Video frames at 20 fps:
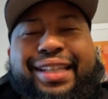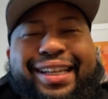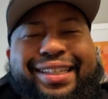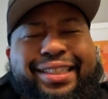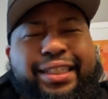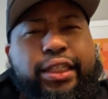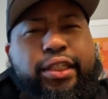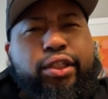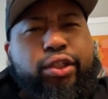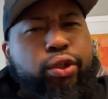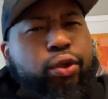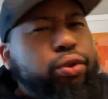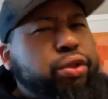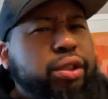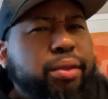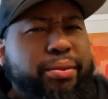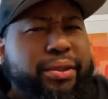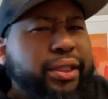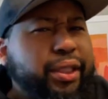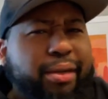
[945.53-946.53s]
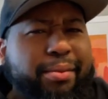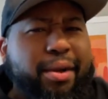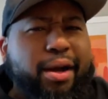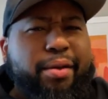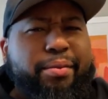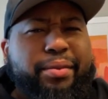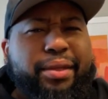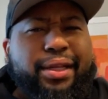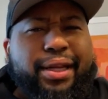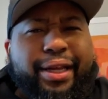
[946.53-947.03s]
like she knew some shit
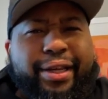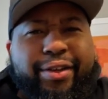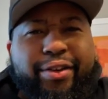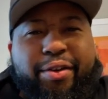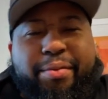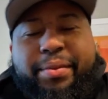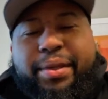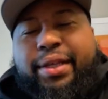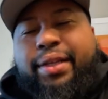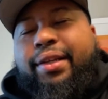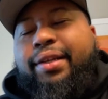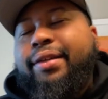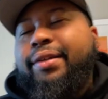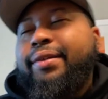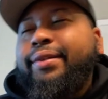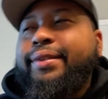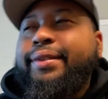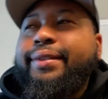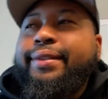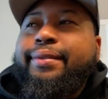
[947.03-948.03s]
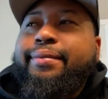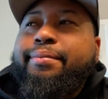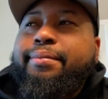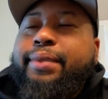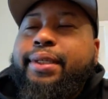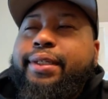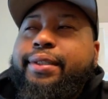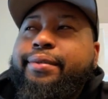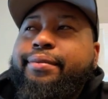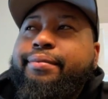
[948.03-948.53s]
about me. Like, you know what I mean?
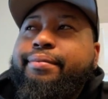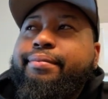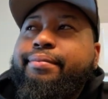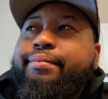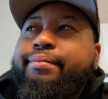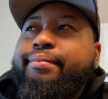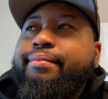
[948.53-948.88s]
But